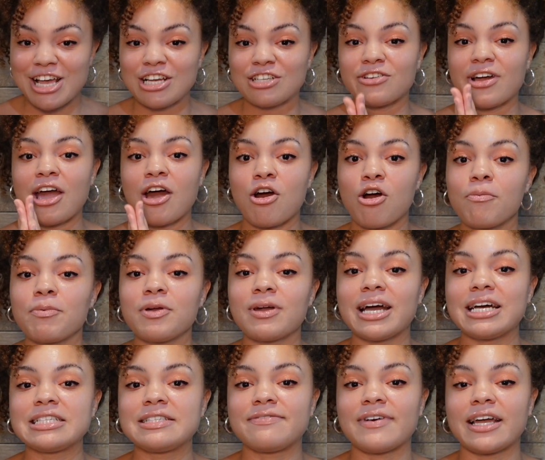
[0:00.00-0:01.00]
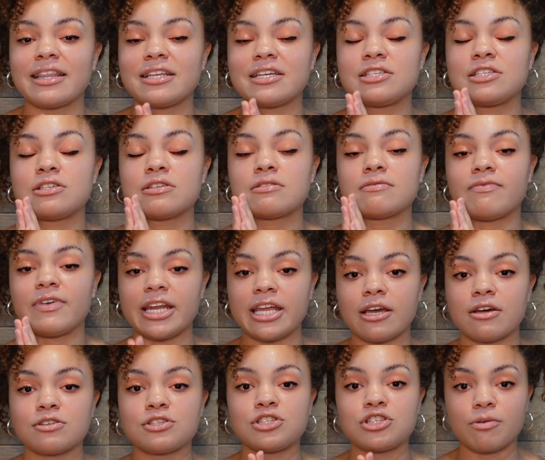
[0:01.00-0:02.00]
So I hope you guys find this
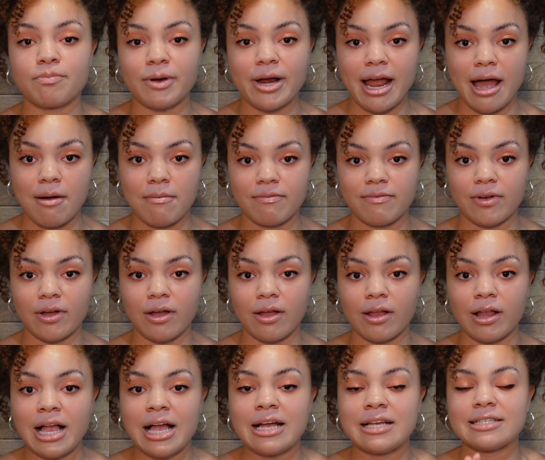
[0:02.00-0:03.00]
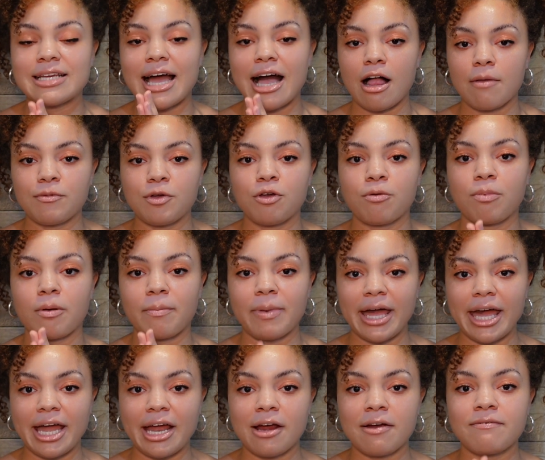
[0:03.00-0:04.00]
video super helpful to help you
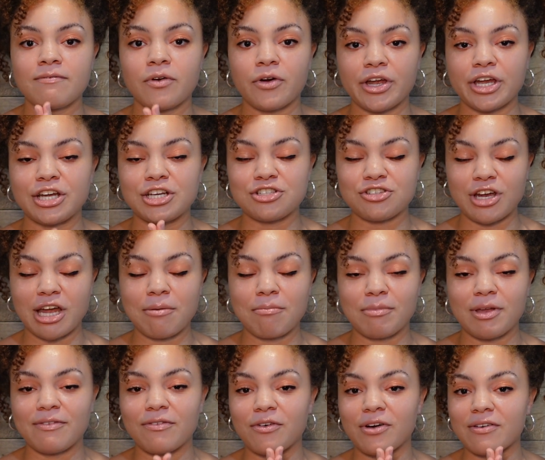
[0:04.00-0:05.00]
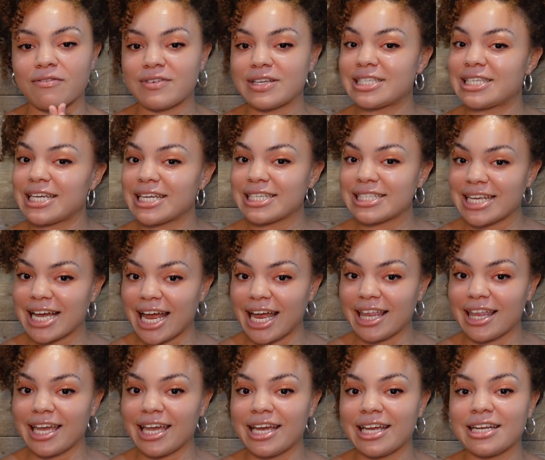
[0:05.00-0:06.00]
prepare for your trip before visiting
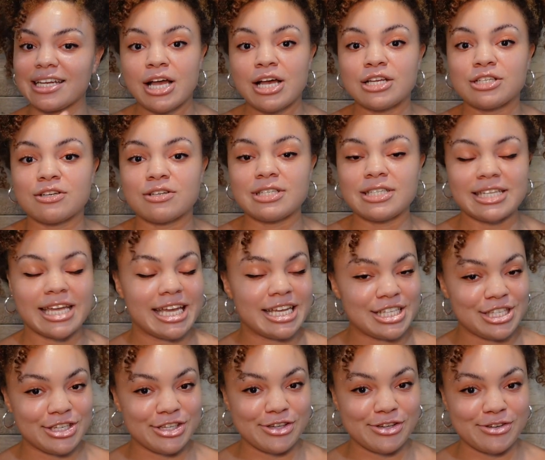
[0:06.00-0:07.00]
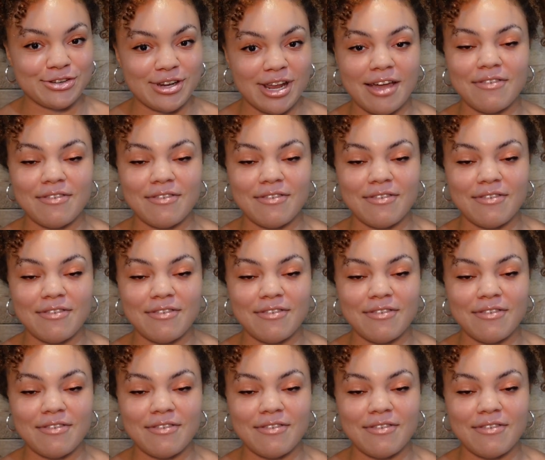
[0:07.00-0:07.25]
Thailand. So stay tuned.